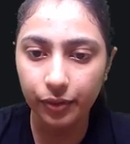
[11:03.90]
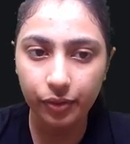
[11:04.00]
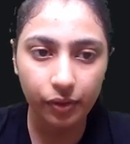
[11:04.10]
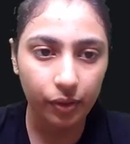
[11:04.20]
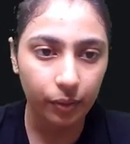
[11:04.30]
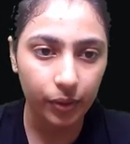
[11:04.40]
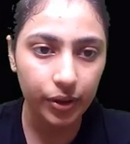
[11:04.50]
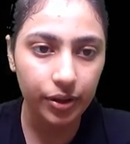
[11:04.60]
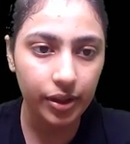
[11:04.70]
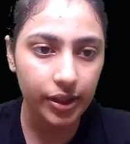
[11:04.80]

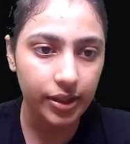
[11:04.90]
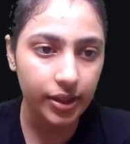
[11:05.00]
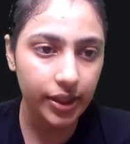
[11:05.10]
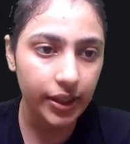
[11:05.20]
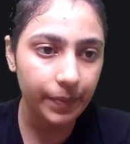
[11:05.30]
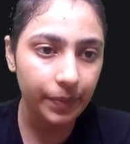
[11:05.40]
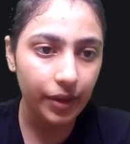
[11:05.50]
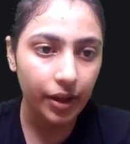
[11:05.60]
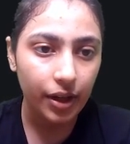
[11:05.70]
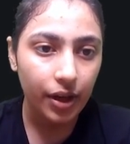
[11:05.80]
forward, let's see
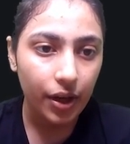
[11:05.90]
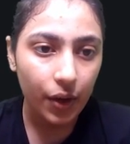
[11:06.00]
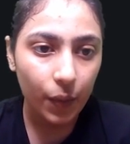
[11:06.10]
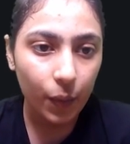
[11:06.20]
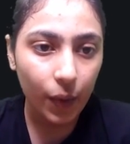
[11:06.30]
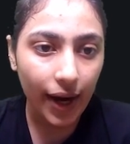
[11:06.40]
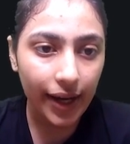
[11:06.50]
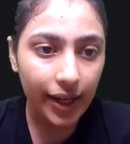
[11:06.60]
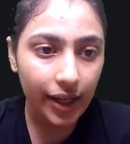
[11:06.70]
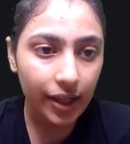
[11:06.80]

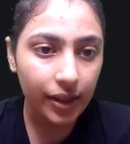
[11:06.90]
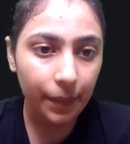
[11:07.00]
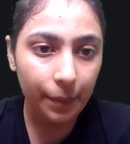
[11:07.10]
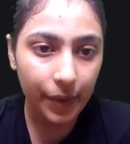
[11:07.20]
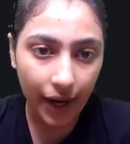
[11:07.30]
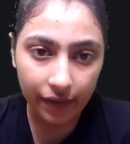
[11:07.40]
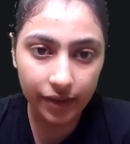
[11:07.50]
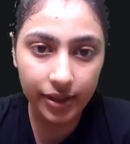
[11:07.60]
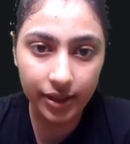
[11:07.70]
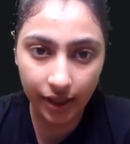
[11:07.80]
why the
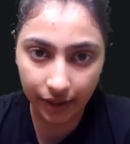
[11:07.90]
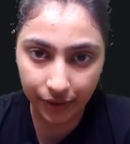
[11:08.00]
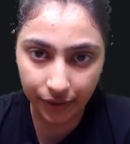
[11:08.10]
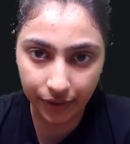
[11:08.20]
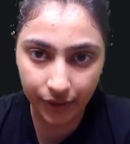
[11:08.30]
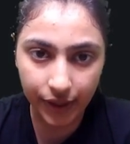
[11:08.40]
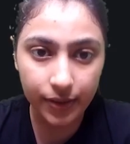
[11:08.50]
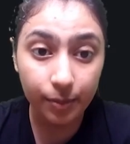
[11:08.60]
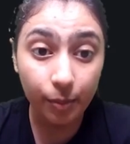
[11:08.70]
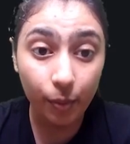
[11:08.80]
private sector is
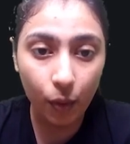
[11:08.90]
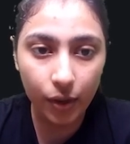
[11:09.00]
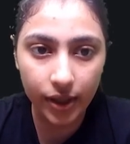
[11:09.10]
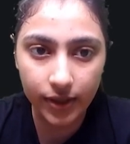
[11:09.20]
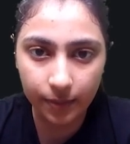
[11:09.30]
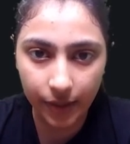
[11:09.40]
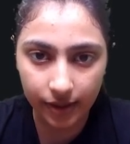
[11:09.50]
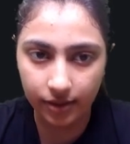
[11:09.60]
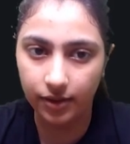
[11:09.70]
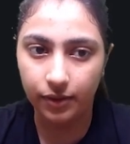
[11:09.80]
more
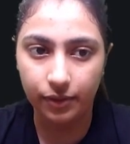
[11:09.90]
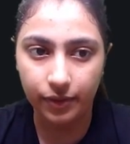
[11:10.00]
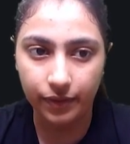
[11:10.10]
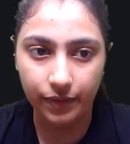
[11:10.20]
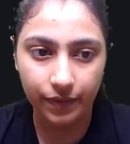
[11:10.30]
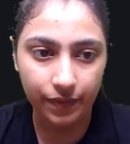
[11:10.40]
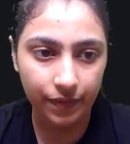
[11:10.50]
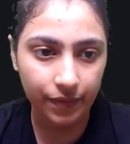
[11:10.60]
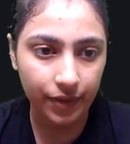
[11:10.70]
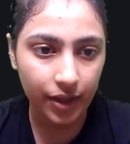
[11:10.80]
expensive.
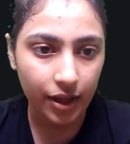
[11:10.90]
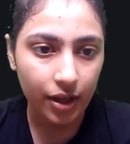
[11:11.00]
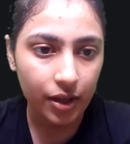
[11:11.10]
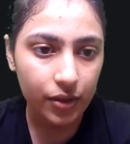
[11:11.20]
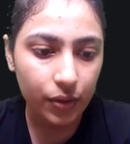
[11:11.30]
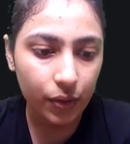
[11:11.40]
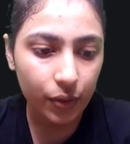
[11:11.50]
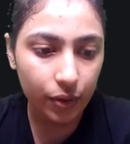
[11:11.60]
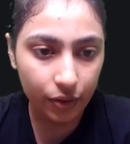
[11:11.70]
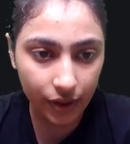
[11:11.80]
So
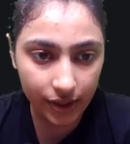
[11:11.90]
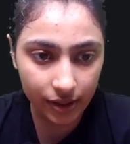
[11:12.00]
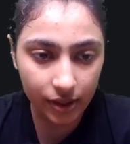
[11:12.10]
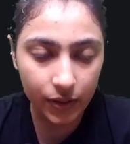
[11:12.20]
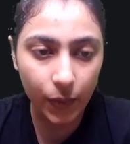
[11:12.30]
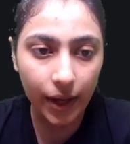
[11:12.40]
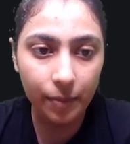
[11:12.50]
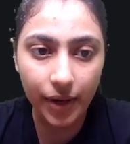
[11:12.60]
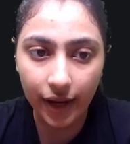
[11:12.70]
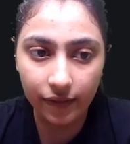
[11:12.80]
reasons why
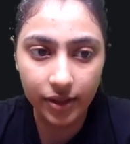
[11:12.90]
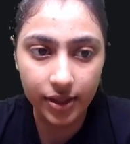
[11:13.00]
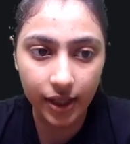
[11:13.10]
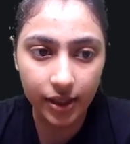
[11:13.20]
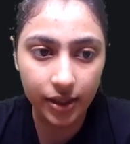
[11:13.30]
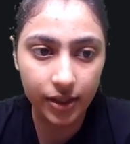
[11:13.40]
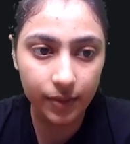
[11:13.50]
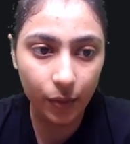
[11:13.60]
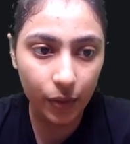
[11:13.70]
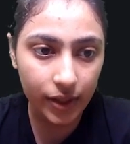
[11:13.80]
private sector is
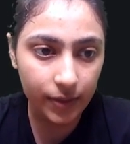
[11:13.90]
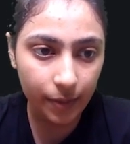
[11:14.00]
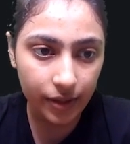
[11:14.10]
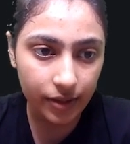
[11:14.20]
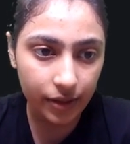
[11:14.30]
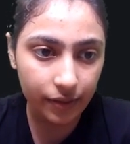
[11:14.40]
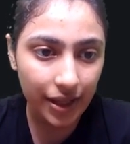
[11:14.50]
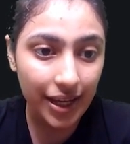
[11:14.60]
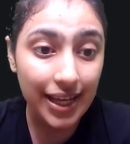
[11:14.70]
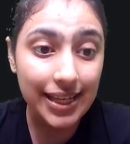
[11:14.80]
more expensive:
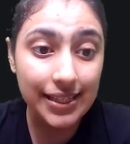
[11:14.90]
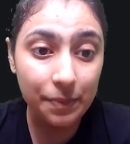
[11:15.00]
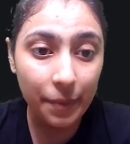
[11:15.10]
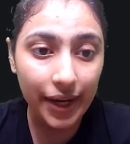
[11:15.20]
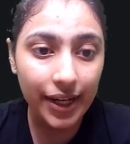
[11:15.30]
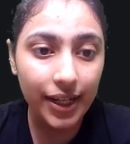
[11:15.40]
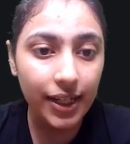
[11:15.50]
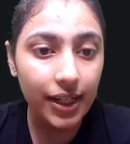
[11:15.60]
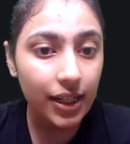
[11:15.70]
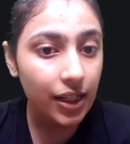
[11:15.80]

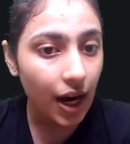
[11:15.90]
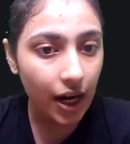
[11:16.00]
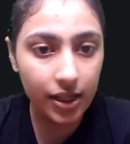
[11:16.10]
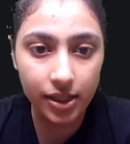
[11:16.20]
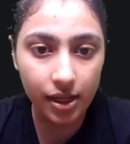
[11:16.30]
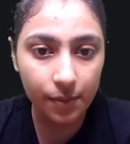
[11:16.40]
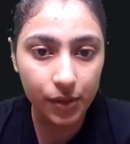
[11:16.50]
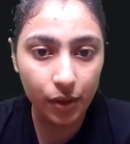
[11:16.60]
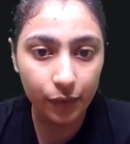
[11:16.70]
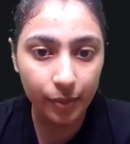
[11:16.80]
spending large sums
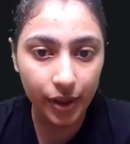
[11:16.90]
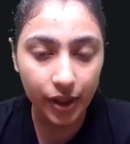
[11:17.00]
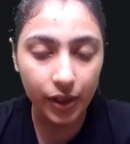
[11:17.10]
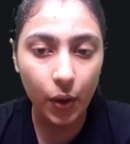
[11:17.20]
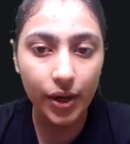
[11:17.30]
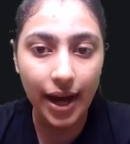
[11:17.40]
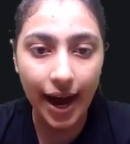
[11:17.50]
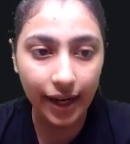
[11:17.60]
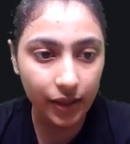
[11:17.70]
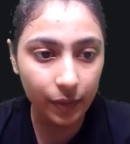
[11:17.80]
of money on
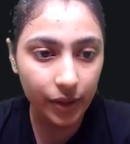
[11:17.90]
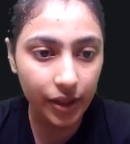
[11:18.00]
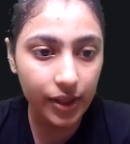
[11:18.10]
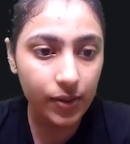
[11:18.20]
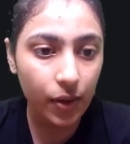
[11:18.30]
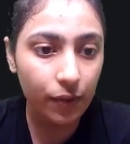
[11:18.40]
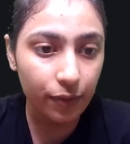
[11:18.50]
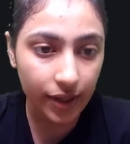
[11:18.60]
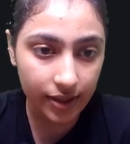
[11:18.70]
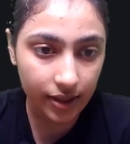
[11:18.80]
activities or
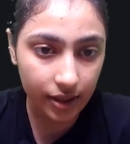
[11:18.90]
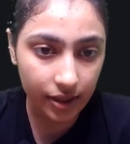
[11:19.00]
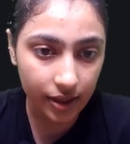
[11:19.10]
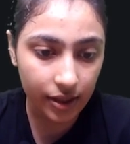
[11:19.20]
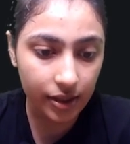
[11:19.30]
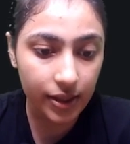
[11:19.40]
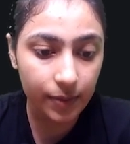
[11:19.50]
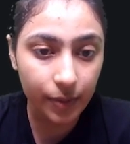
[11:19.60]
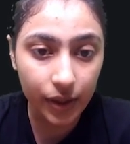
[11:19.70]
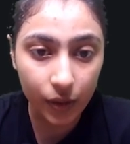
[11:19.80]
facilities is
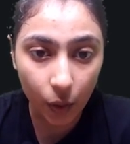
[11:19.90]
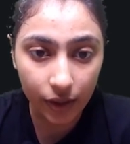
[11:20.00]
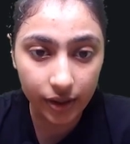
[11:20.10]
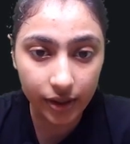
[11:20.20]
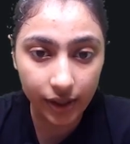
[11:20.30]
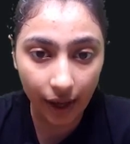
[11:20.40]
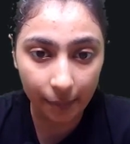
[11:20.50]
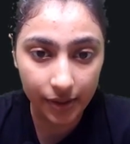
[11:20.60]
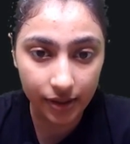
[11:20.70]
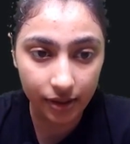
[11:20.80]
beyond the
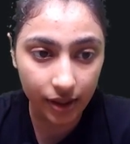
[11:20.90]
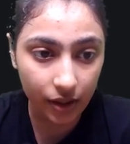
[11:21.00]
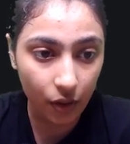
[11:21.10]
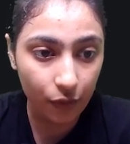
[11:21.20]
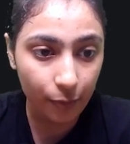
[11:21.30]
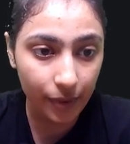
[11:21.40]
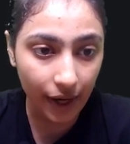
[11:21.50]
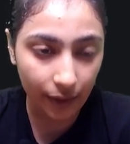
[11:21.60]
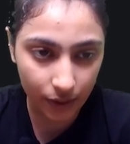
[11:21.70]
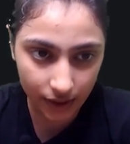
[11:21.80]
capacity of
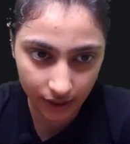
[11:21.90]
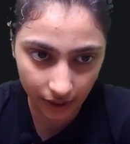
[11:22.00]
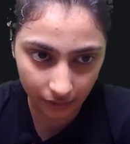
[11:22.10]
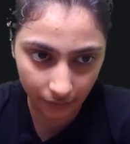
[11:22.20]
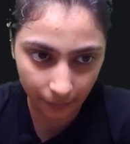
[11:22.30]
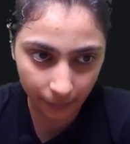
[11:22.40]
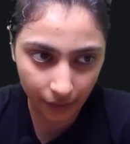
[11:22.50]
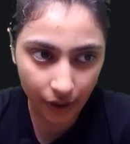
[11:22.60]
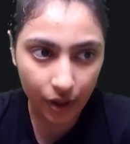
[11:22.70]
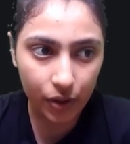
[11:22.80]
private sector.
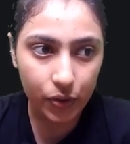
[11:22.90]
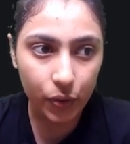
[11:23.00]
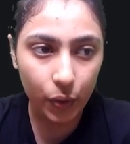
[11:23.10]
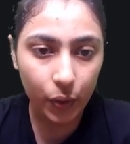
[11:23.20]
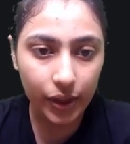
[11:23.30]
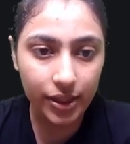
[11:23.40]
So